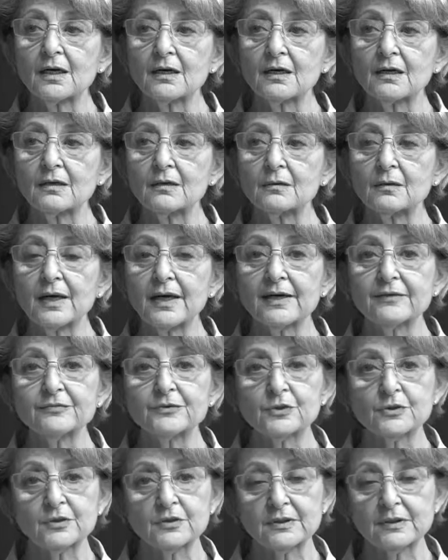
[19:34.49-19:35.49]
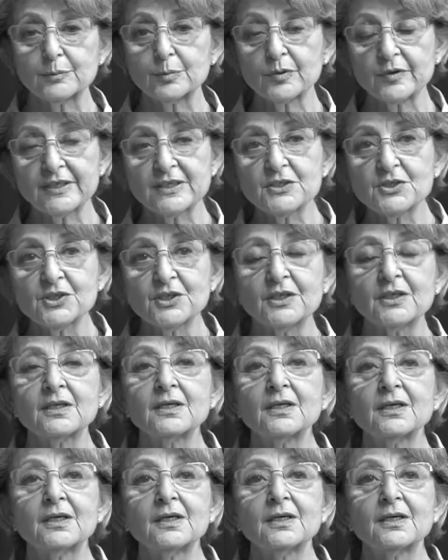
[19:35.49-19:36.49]
after the
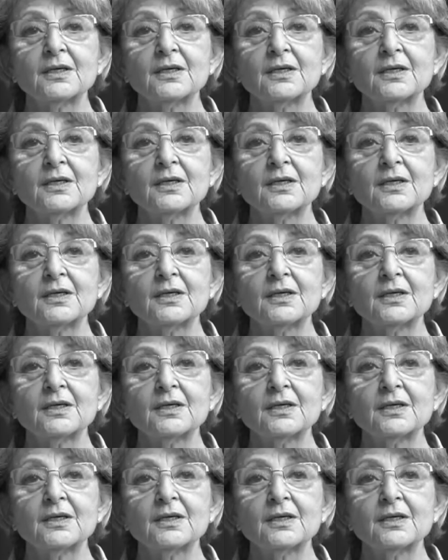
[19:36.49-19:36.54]
liberation.